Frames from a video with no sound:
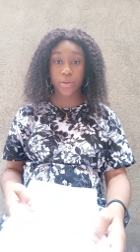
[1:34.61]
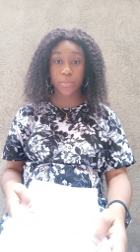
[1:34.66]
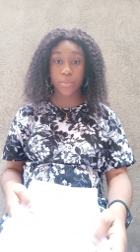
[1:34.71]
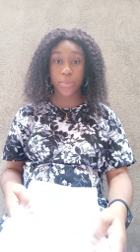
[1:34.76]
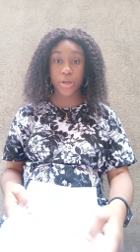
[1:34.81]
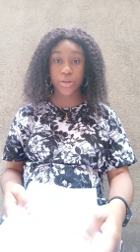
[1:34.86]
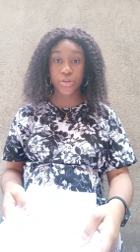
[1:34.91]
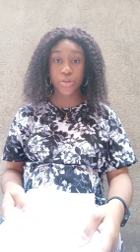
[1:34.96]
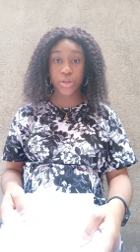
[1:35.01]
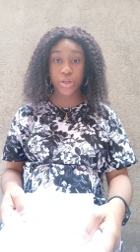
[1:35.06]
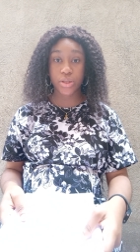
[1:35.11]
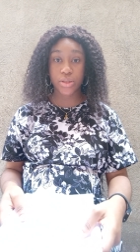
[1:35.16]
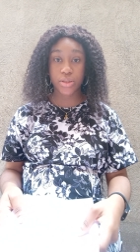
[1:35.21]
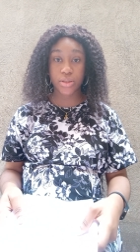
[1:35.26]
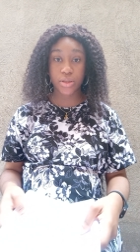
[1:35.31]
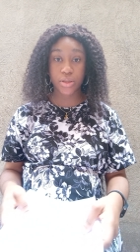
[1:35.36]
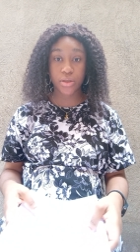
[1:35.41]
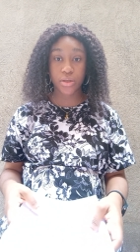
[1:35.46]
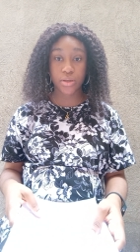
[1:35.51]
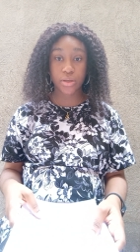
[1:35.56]
I'm actually
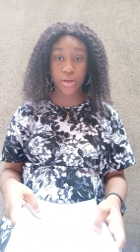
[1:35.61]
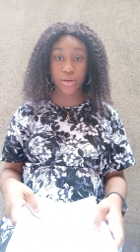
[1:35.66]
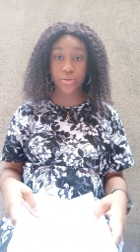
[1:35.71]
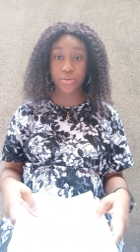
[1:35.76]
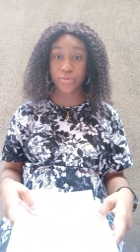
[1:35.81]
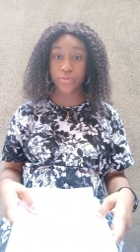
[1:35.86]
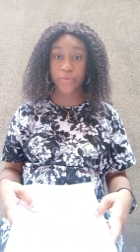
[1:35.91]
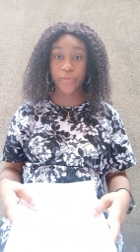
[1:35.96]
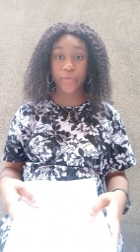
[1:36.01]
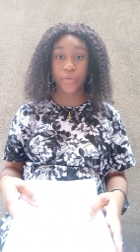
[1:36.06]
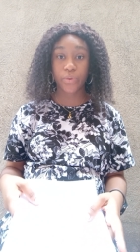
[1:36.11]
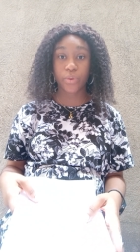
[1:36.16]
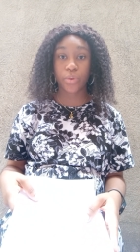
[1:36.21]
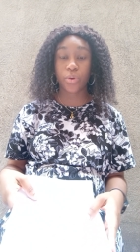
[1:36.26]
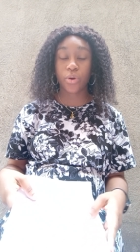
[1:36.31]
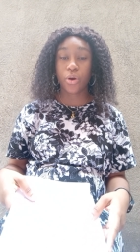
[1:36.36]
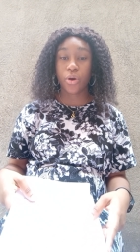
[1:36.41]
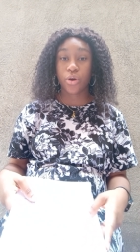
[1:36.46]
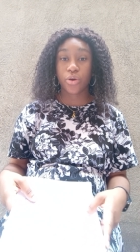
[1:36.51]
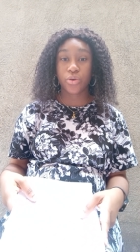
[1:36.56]
saying, I don't know for
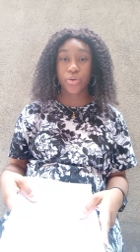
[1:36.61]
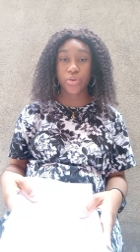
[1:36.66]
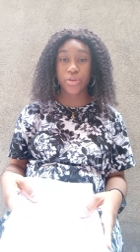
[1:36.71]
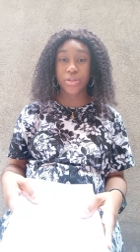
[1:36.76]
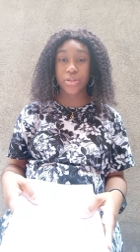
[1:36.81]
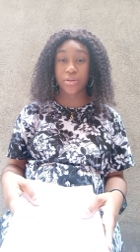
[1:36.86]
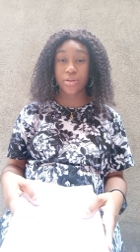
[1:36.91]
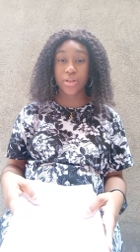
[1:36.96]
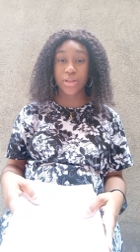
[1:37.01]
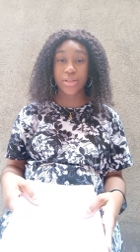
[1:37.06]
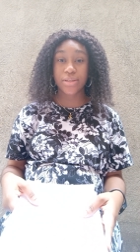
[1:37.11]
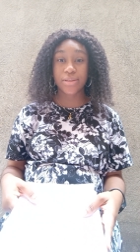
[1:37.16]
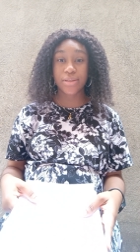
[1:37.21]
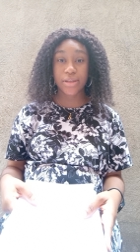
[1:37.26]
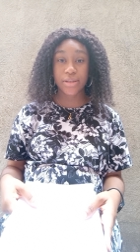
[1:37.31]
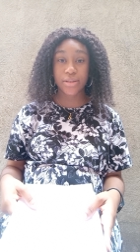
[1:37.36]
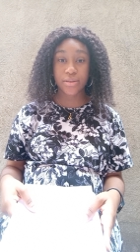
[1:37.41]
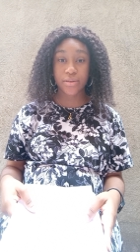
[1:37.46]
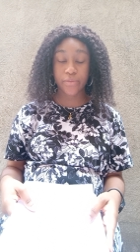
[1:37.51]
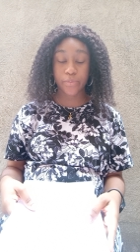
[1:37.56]
those in other
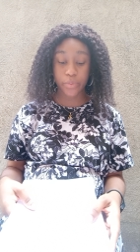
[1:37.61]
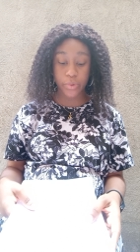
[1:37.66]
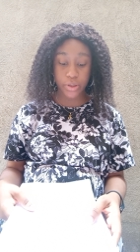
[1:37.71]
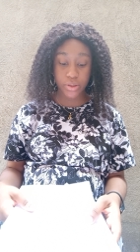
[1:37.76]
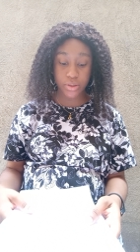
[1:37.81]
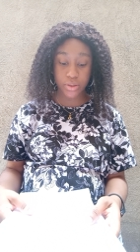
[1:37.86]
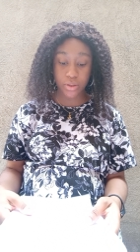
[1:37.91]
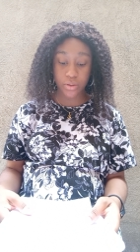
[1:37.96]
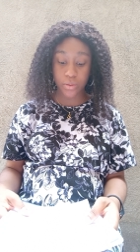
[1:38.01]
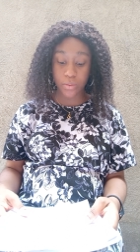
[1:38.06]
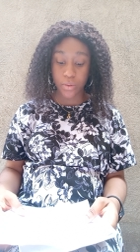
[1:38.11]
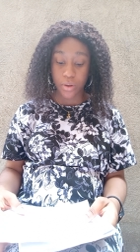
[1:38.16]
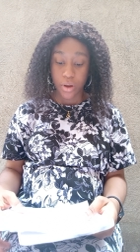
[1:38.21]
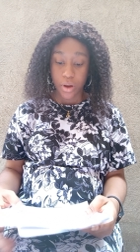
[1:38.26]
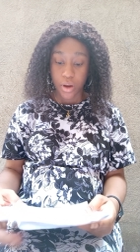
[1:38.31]
states of Brazil.